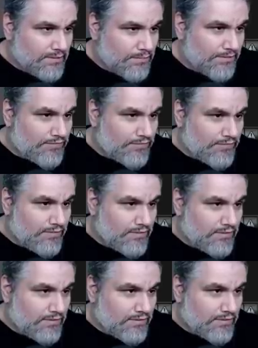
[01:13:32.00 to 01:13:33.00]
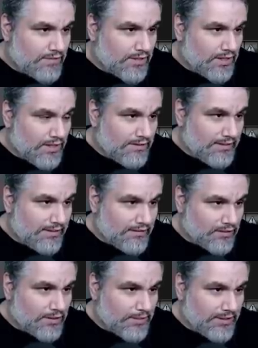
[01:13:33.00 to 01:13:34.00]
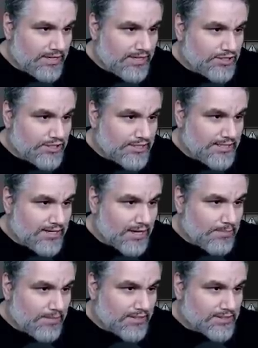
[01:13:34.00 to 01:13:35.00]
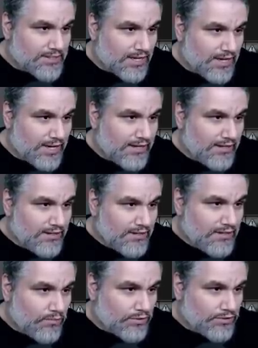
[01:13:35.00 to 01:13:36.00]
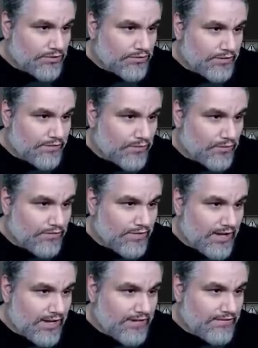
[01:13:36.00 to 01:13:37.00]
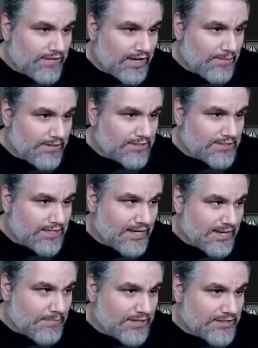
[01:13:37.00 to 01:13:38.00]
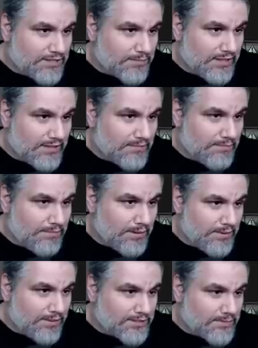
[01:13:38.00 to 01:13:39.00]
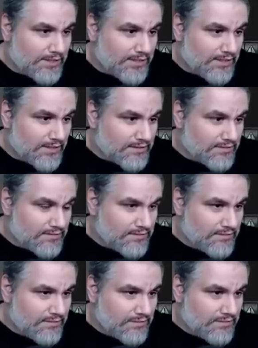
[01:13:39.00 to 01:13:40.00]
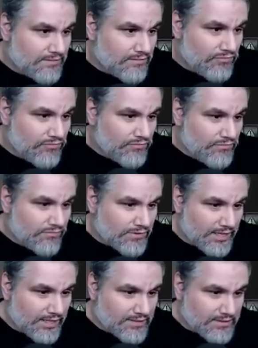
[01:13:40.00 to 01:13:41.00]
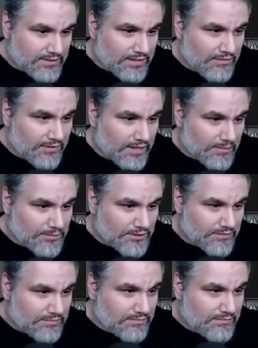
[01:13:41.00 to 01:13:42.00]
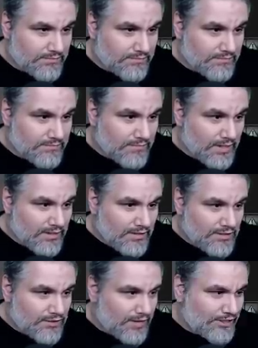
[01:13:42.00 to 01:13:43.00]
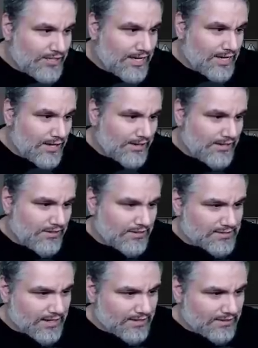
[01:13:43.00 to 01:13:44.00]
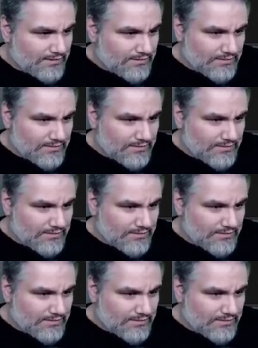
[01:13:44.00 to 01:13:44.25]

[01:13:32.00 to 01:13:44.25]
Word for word: How but are, if, they, are they going to combo? Uh, they can literally play Kiki Jiki, copy this guy, one, two, three, four, five, copy this guy, get Pestermite, play Pestermite, and kill us. Ah. Like, it's definitely an option. So, actually, I kind of want to kill this guy.